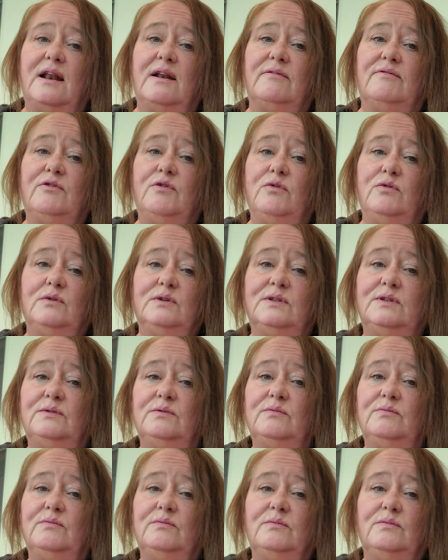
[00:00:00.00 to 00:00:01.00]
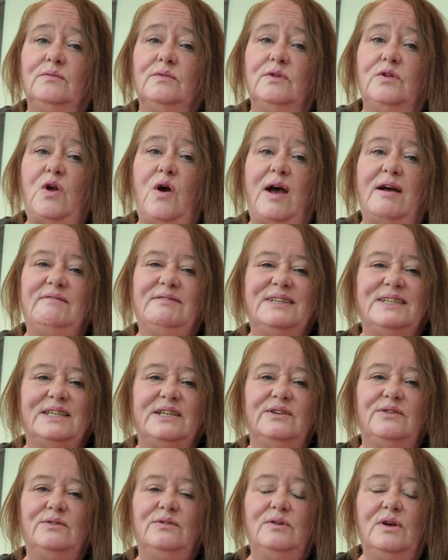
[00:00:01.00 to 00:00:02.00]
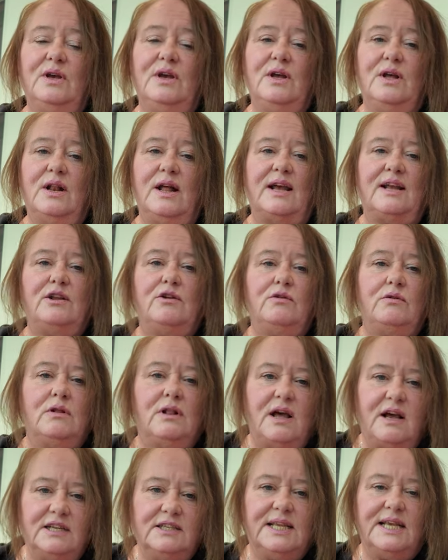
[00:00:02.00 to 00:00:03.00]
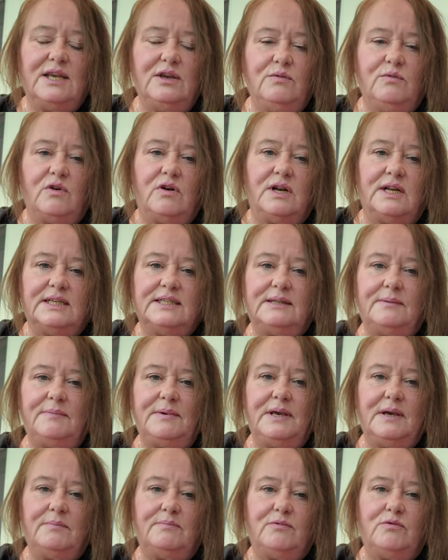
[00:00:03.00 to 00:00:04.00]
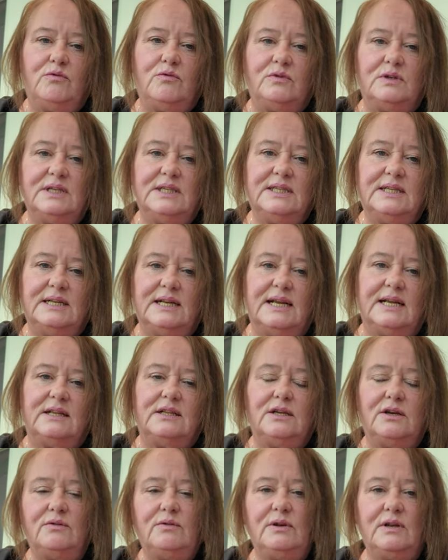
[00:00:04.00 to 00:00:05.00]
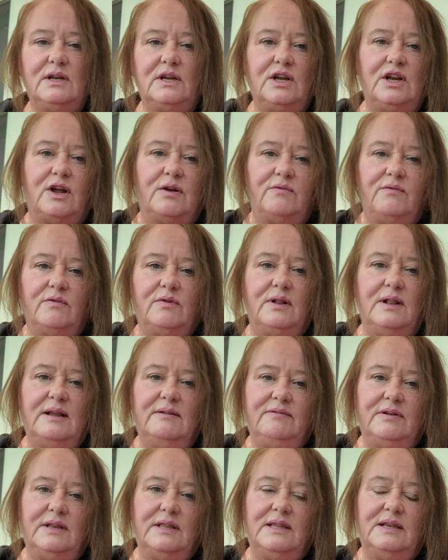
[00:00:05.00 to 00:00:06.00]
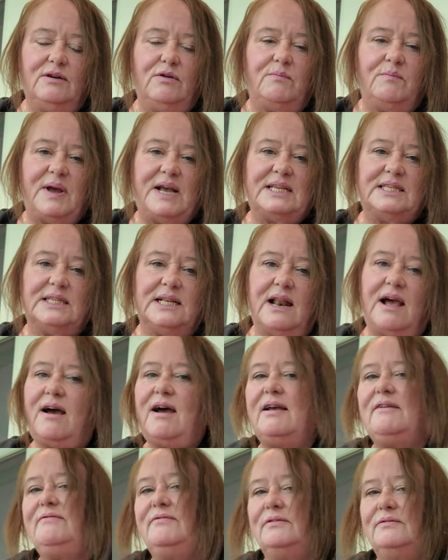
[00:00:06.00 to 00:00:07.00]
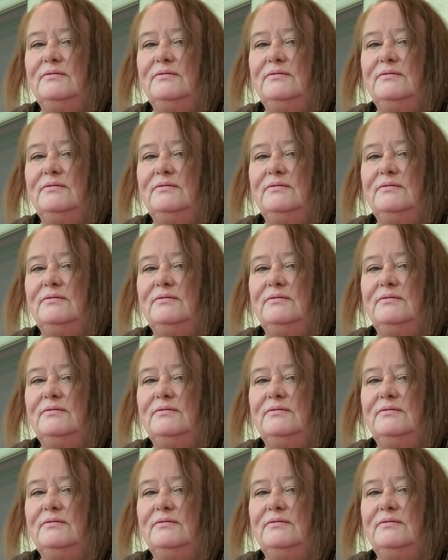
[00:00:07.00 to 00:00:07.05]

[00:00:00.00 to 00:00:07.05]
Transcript: and of course not having to like last thing you want is to be abroad isn't it doing you know living your best life